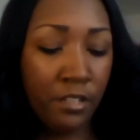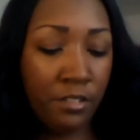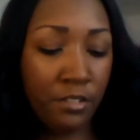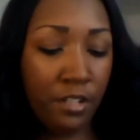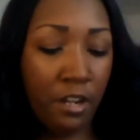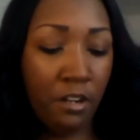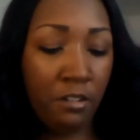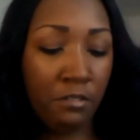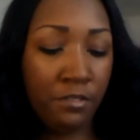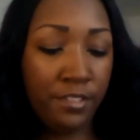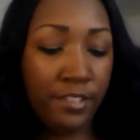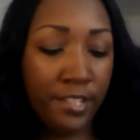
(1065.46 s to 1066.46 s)
So
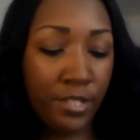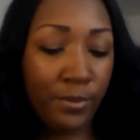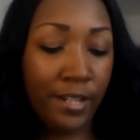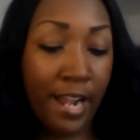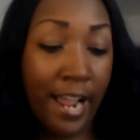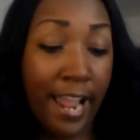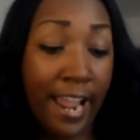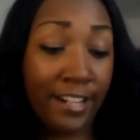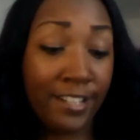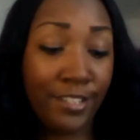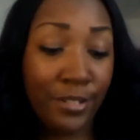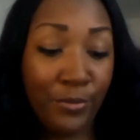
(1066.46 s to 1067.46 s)
this one I
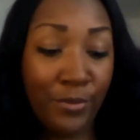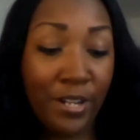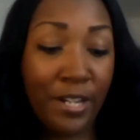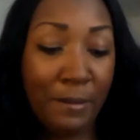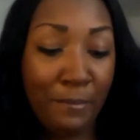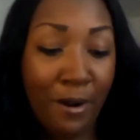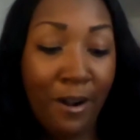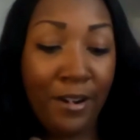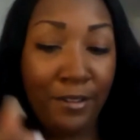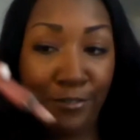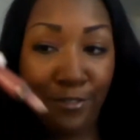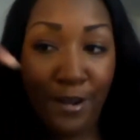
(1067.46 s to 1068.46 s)
actually went and bought
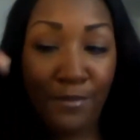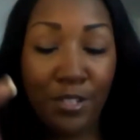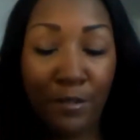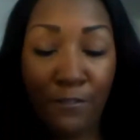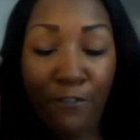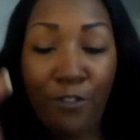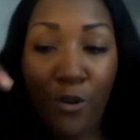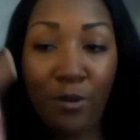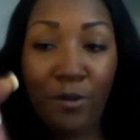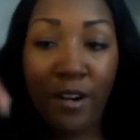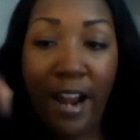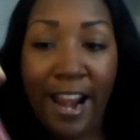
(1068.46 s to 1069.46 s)
it from
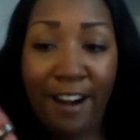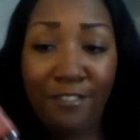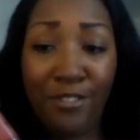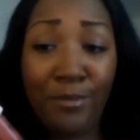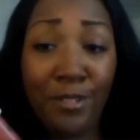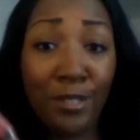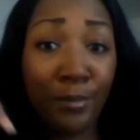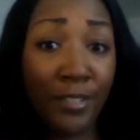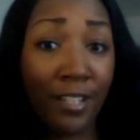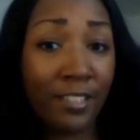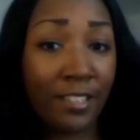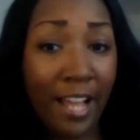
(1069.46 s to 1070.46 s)
Sephora afterwards
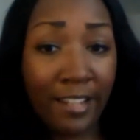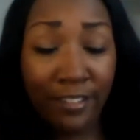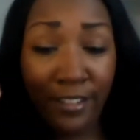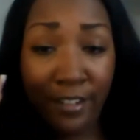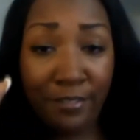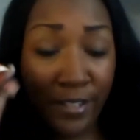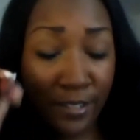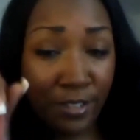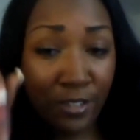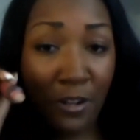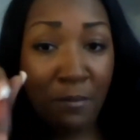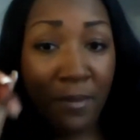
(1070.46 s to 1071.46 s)
because I loved it
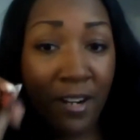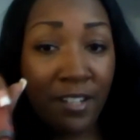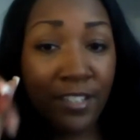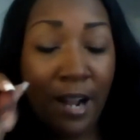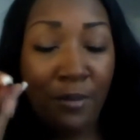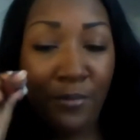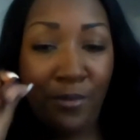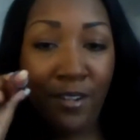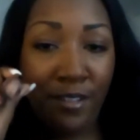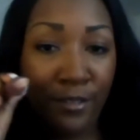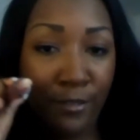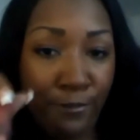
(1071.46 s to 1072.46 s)
so much. I
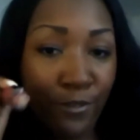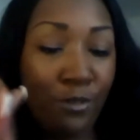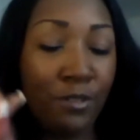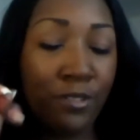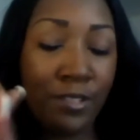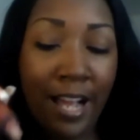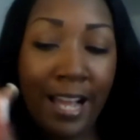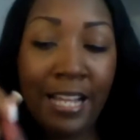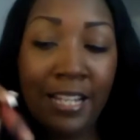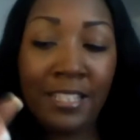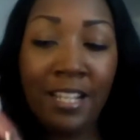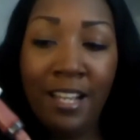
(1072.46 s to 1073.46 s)
wanted the full
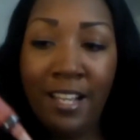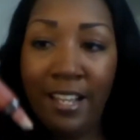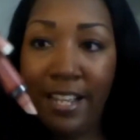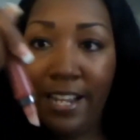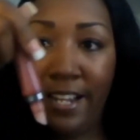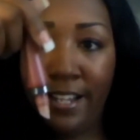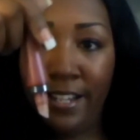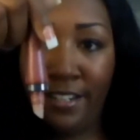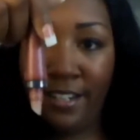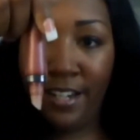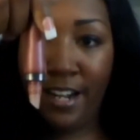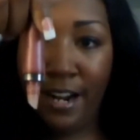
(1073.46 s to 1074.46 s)
size,
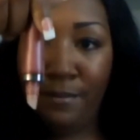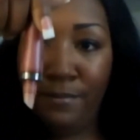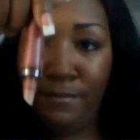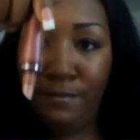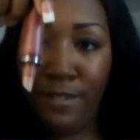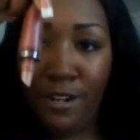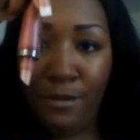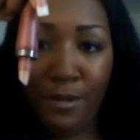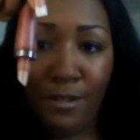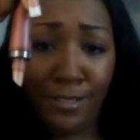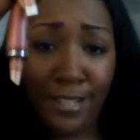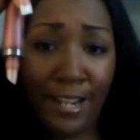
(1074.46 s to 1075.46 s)
and I'm
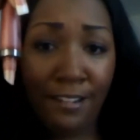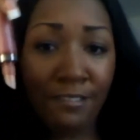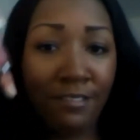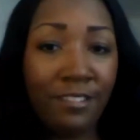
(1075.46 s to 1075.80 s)
almost out.